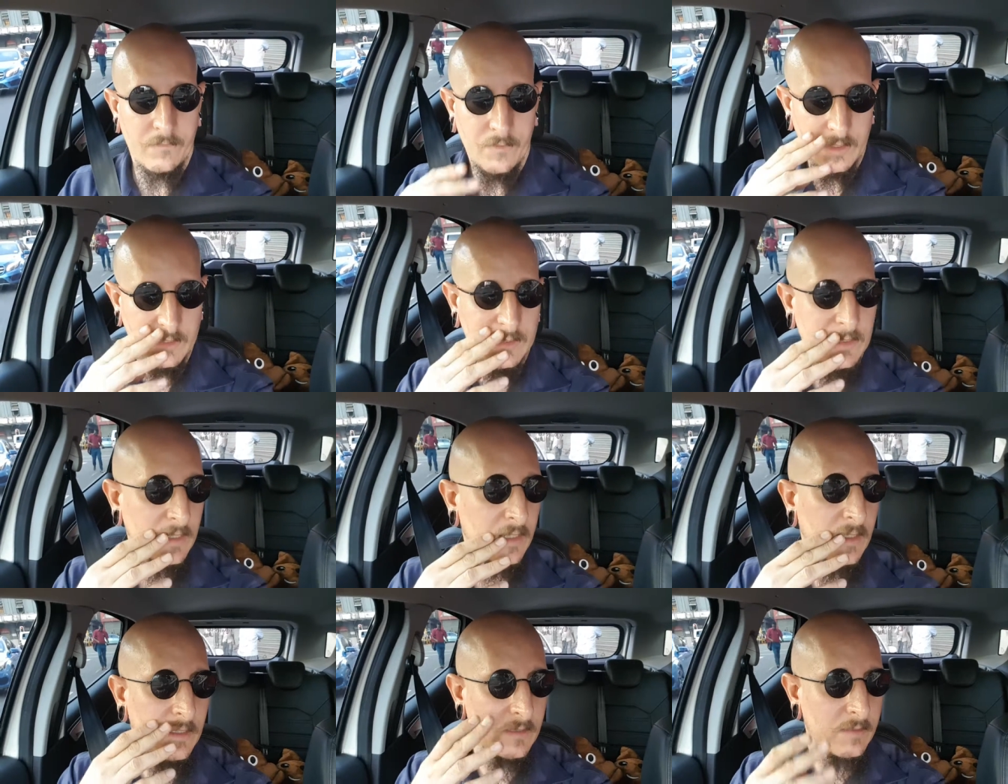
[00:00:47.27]
First,
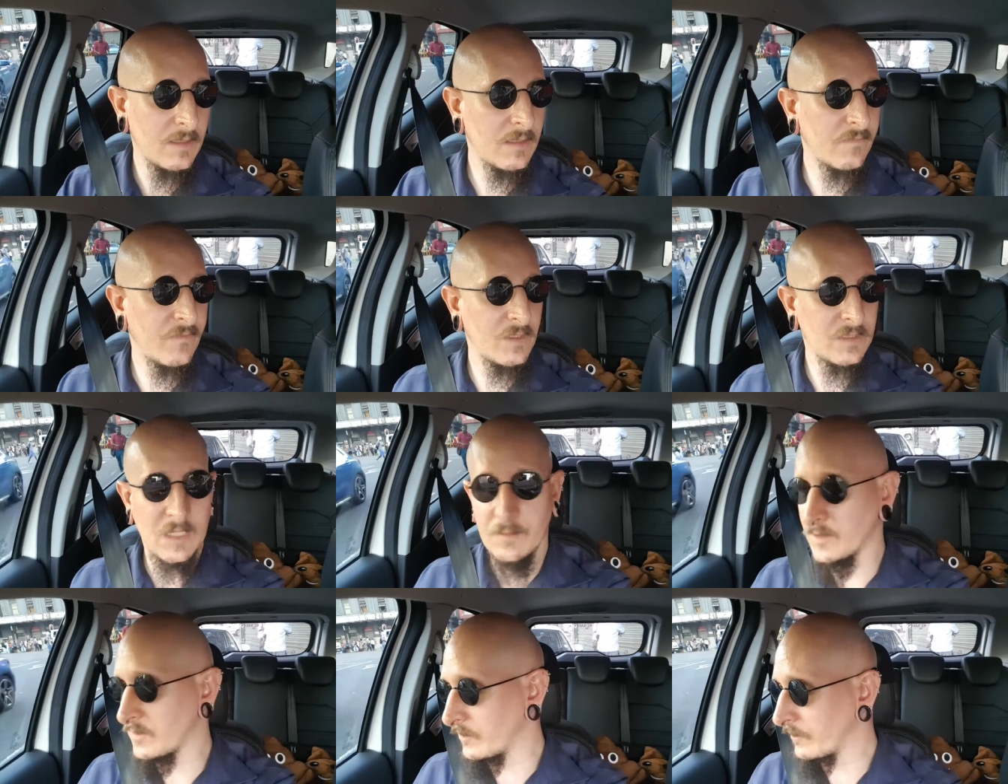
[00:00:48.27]
uh, the first
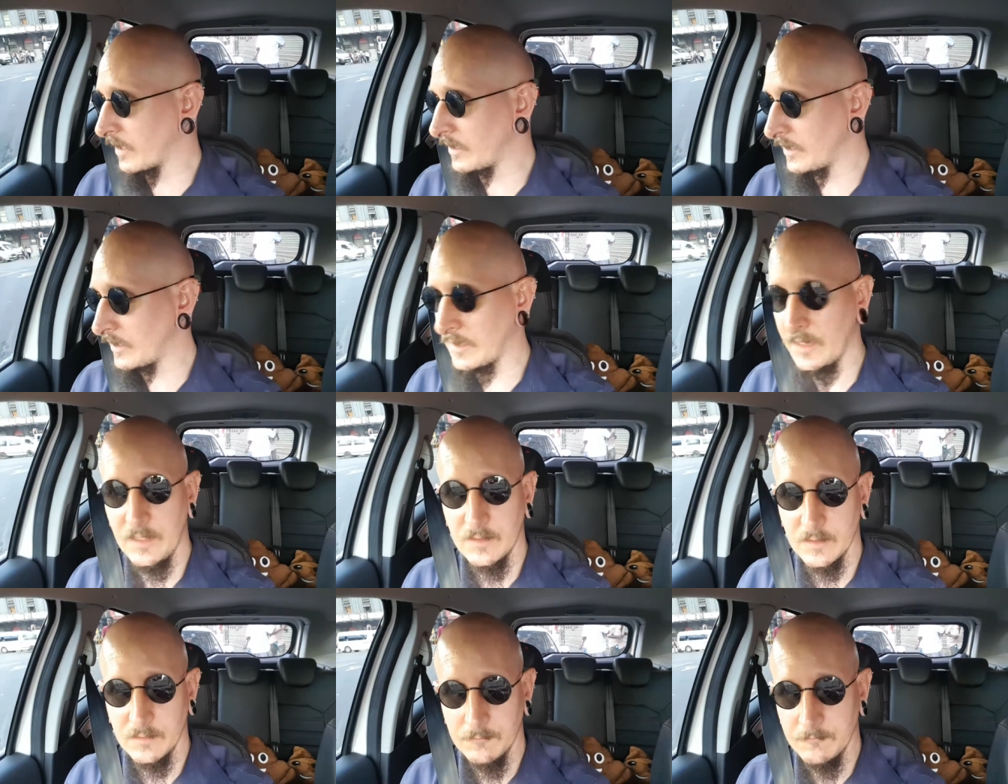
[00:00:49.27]
time it's been bloody
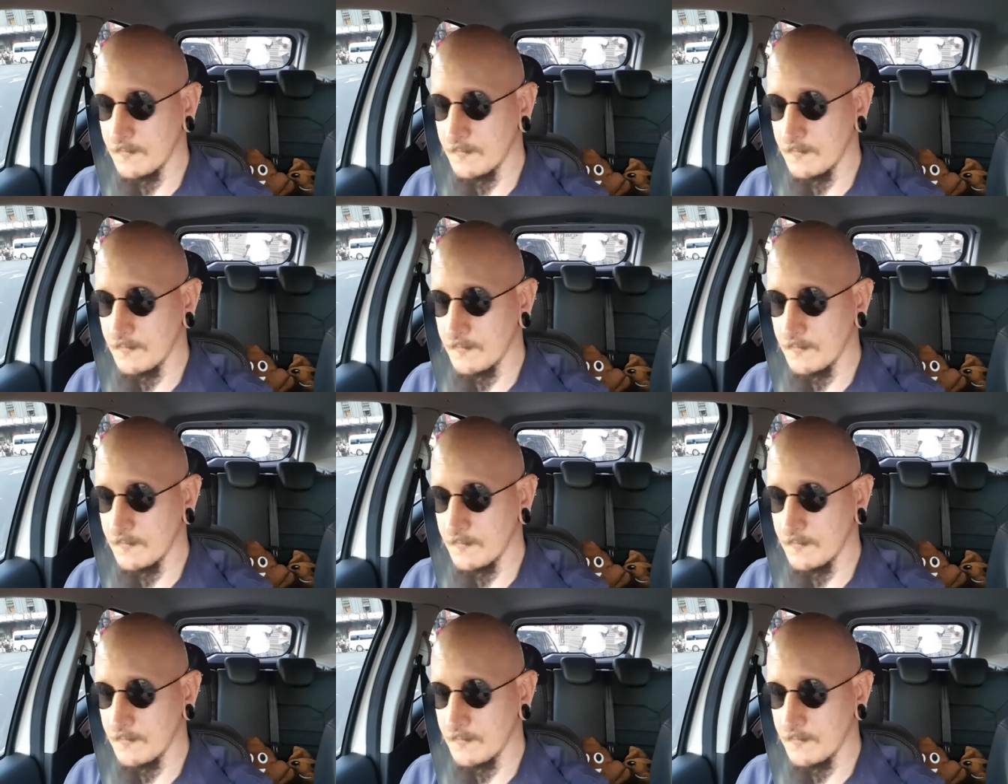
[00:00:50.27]
cleaned, and